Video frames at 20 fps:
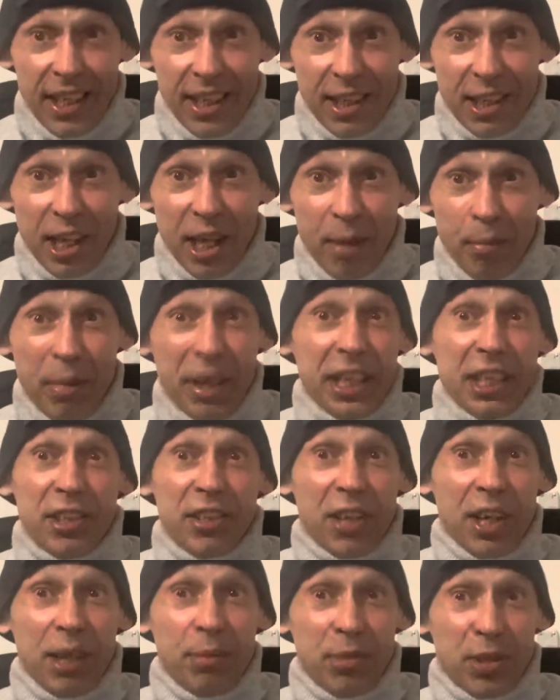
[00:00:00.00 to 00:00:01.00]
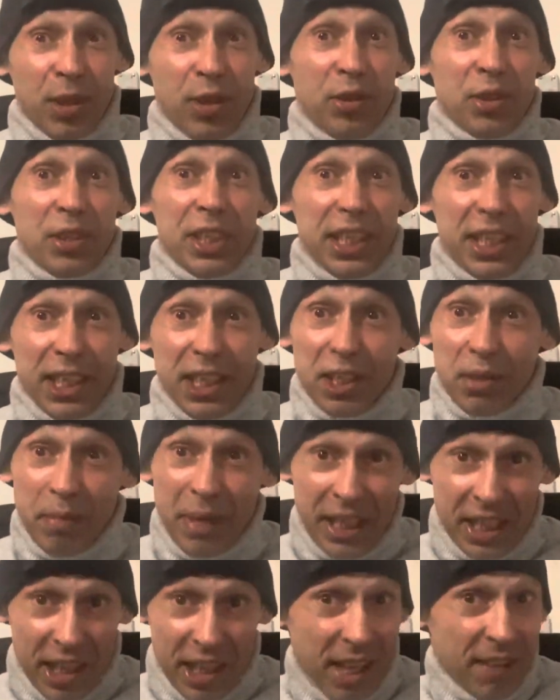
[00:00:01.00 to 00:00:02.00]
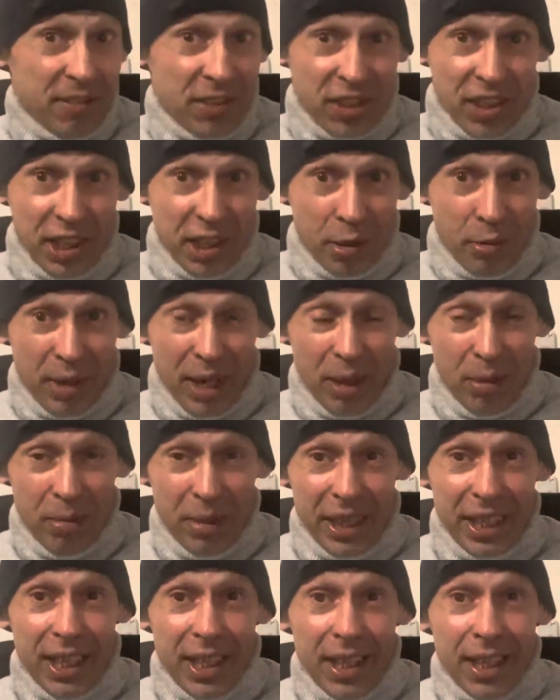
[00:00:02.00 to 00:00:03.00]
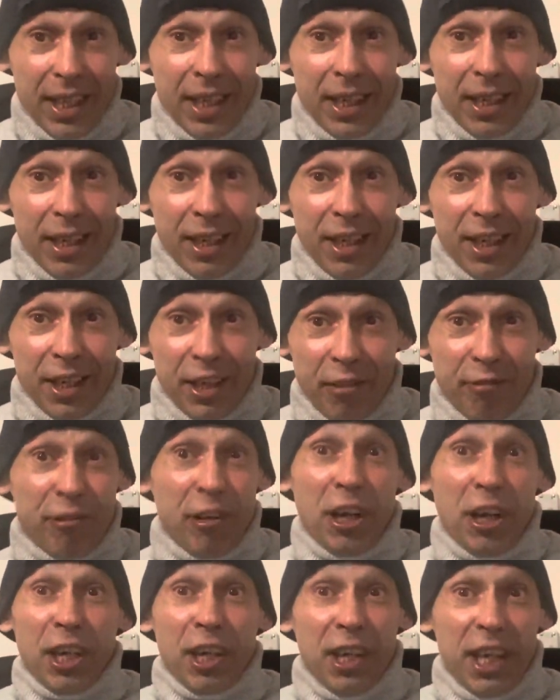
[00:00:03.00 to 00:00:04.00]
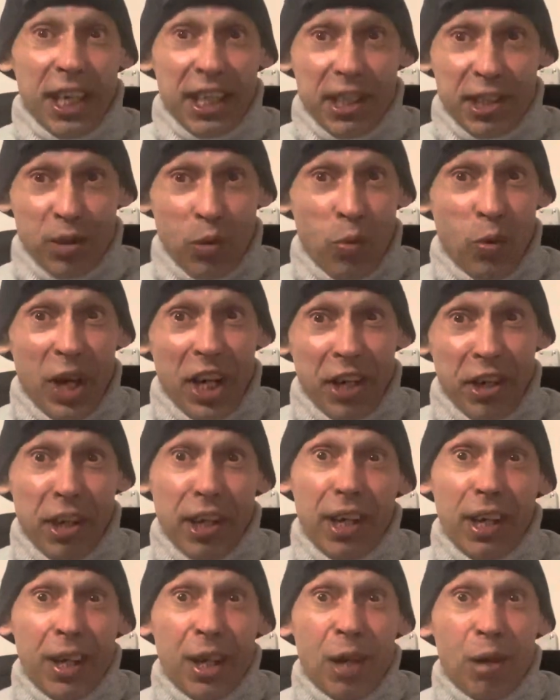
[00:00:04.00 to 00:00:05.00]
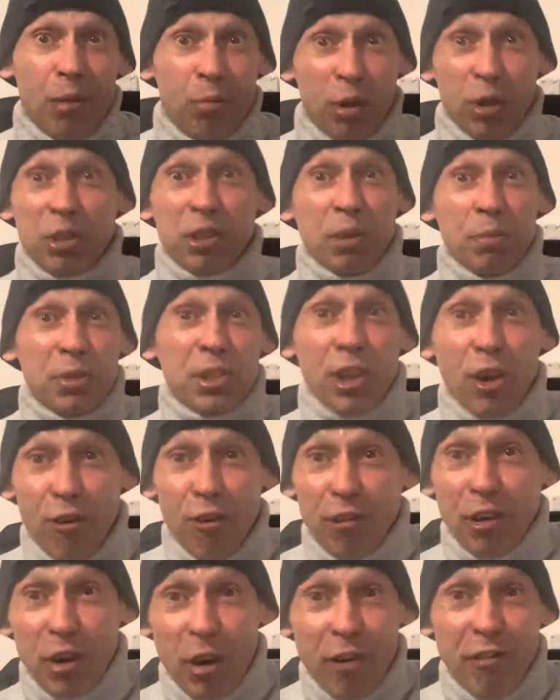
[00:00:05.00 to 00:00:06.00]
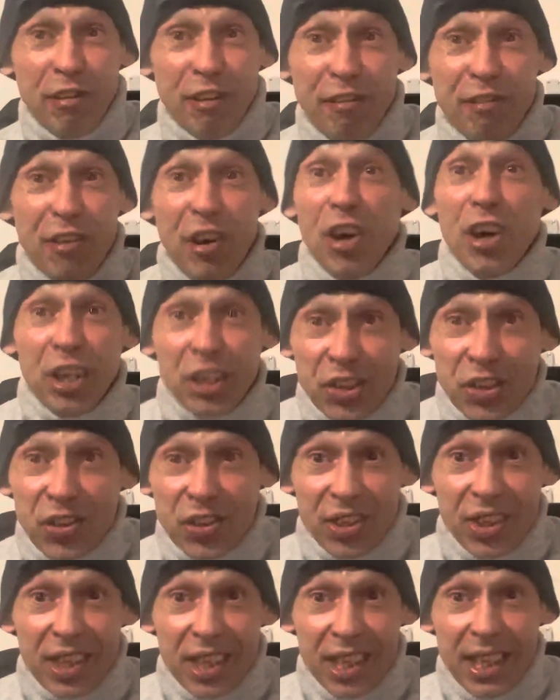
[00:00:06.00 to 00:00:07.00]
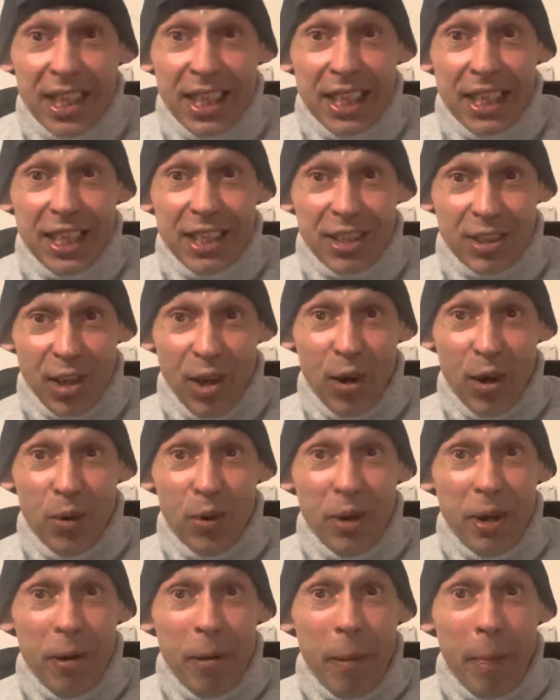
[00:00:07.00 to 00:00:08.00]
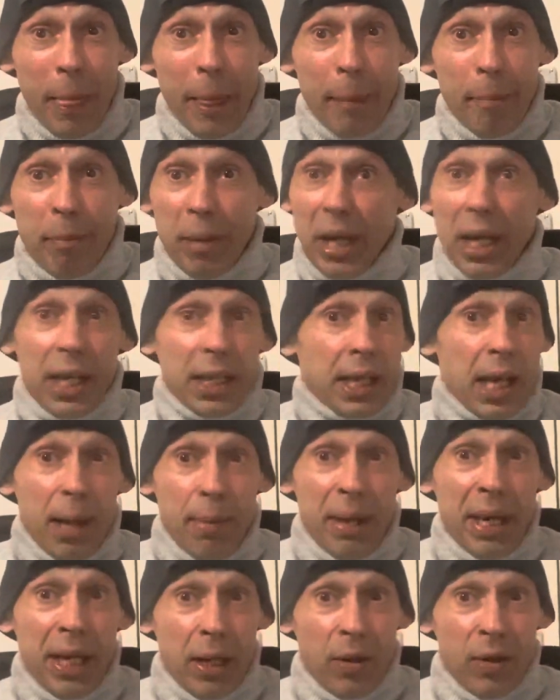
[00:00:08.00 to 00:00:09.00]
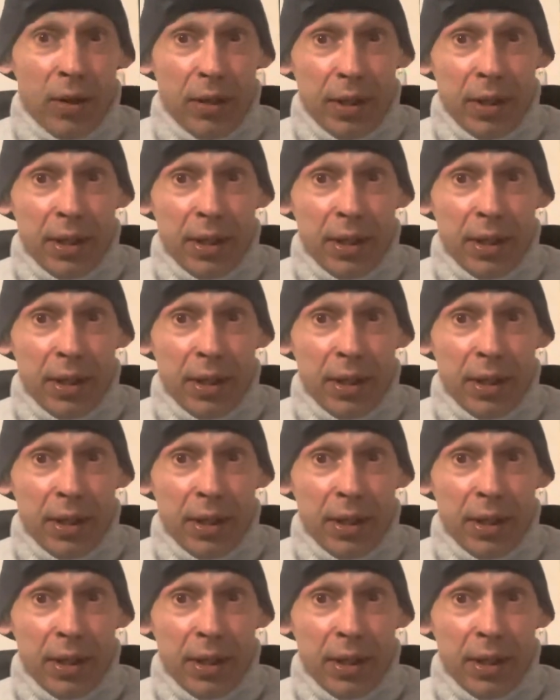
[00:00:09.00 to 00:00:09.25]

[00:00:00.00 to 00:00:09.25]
like many times along the years, many I've seen around me, the front guy is the one that puts himself on offer first. So, but I come out